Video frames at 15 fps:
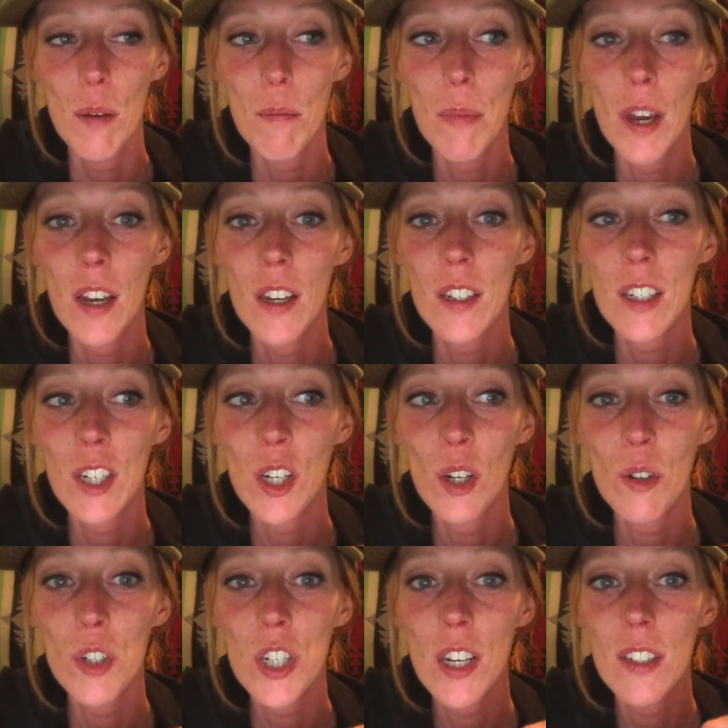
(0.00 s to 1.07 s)
But, you
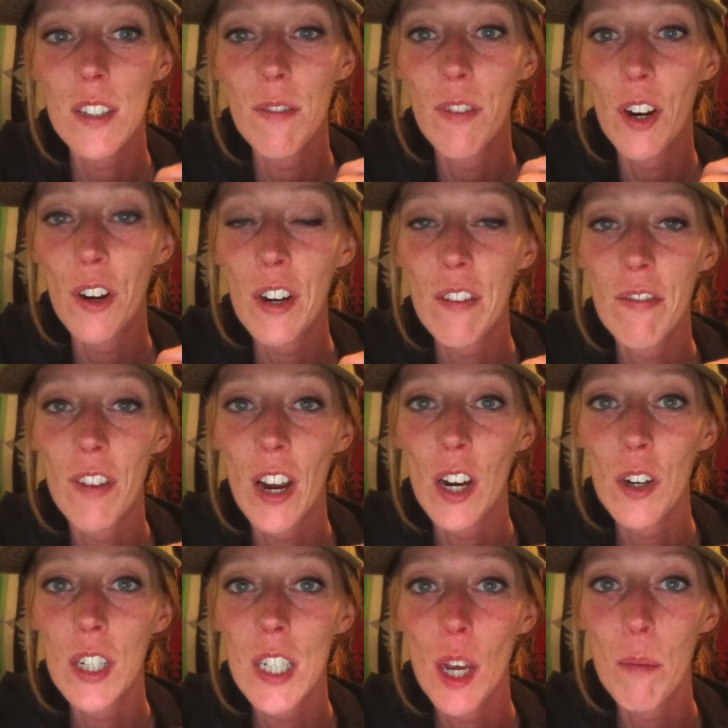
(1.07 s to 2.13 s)
know, she has a very
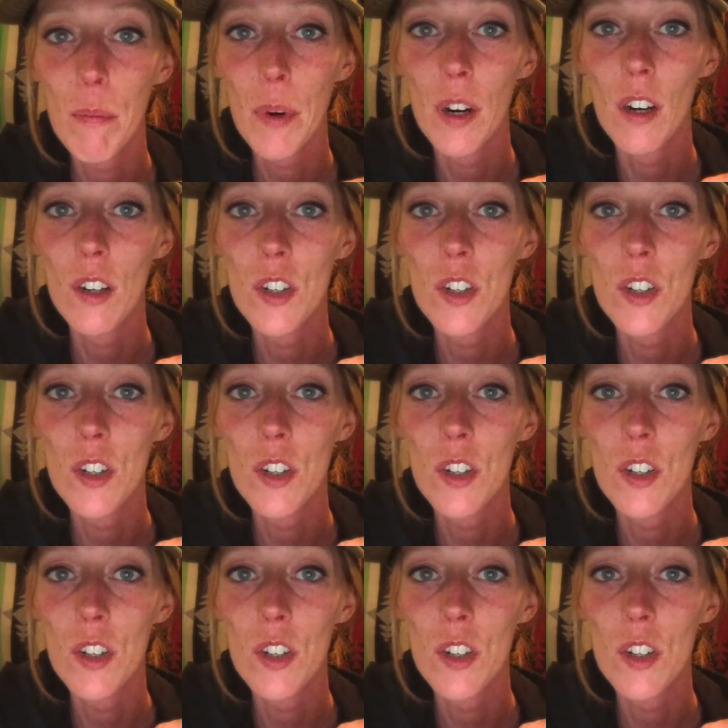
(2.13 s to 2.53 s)
fiery temper.